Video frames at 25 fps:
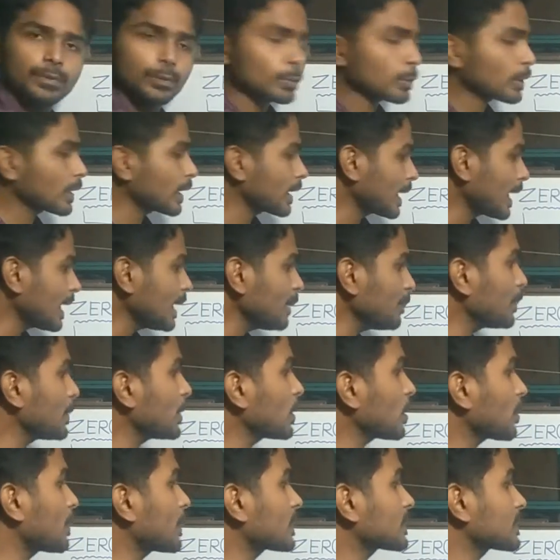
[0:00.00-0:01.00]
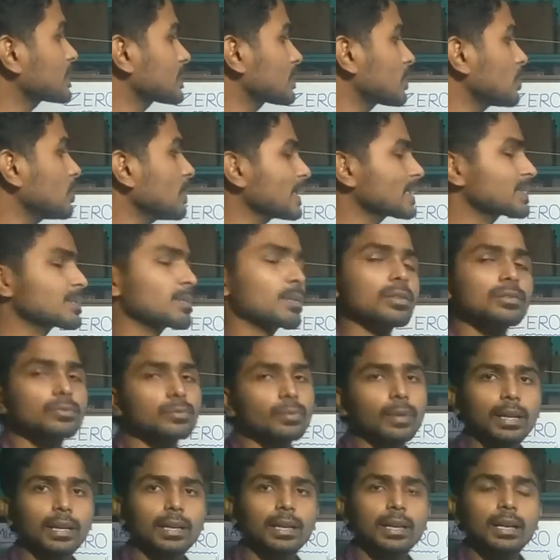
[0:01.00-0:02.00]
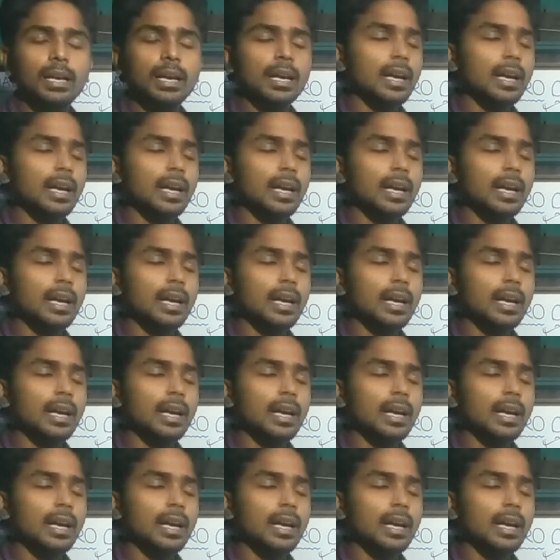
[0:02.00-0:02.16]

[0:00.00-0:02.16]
So we can write p of x is equal to x plus 1.